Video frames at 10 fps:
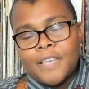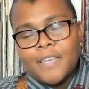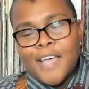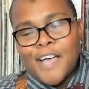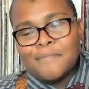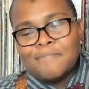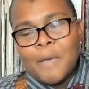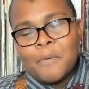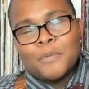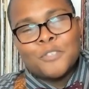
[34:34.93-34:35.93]
Yeah,
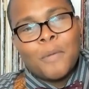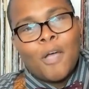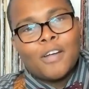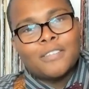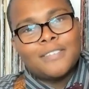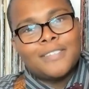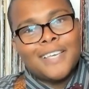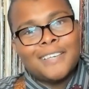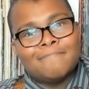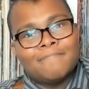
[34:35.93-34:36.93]
that one was on my heart to
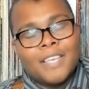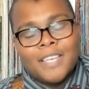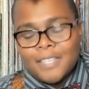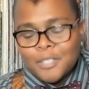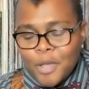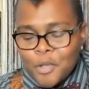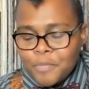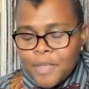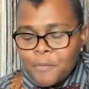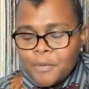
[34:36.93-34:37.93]
sing. So I hope
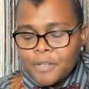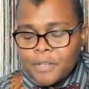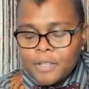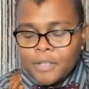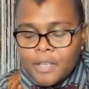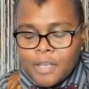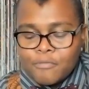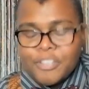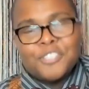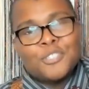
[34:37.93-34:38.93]
that one
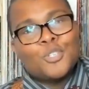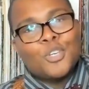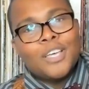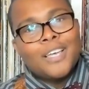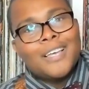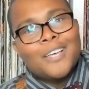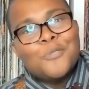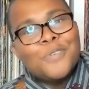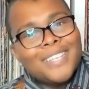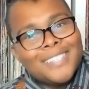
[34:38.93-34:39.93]
reaches
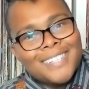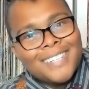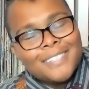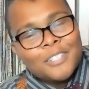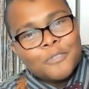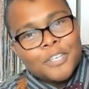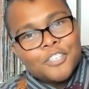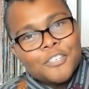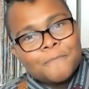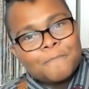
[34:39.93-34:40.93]
who it is it needs to
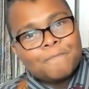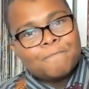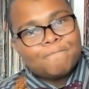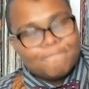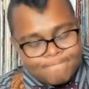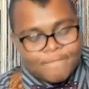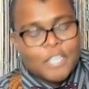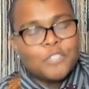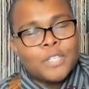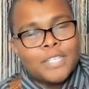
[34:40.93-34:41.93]
reach.
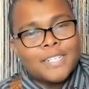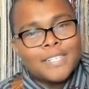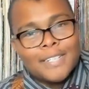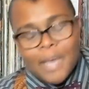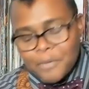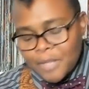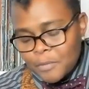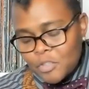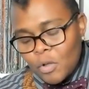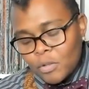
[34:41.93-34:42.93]
Thanks for listening to that one. That
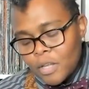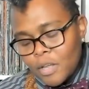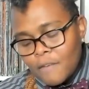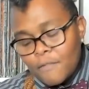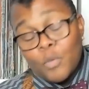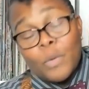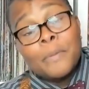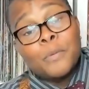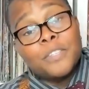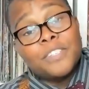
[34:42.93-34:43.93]
one's called For the
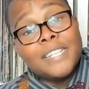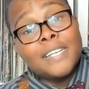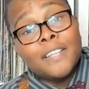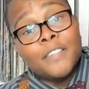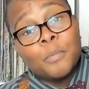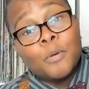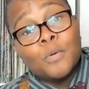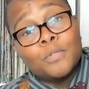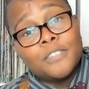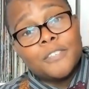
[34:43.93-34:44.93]
Women with Steel in Their
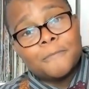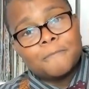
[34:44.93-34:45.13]
Bones.